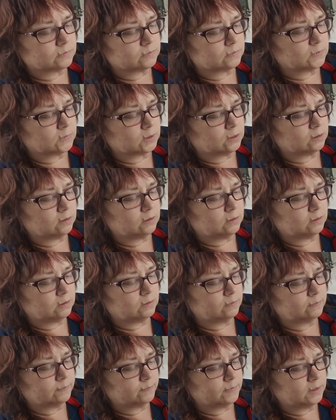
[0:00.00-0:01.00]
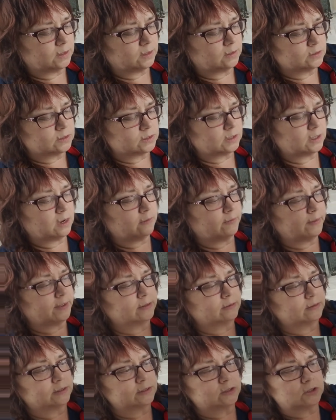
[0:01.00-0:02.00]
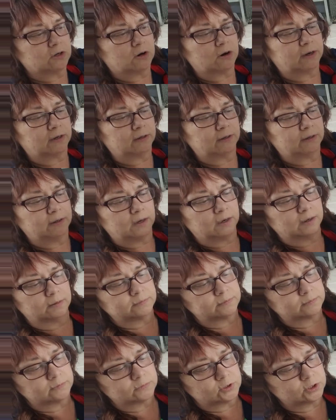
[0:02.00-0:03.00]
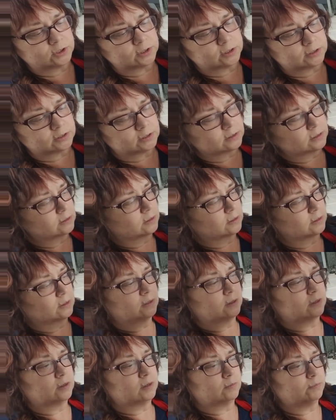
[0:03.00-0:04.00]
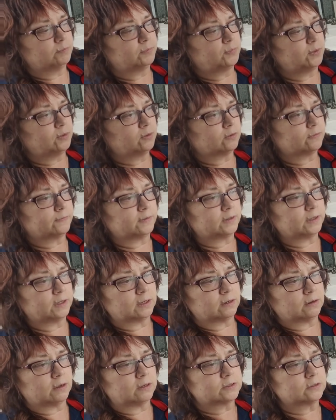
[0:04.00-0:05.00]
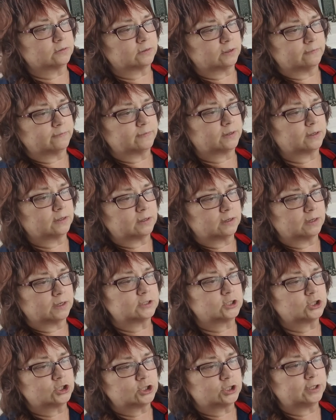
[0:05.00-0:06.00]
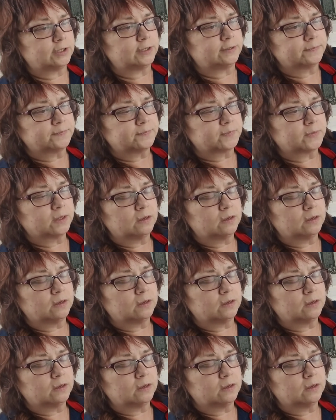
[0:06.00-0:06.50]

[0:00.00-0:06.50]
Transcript: Okay, and you see how that has darkened it up just beautifully, and also given it a nice sheen.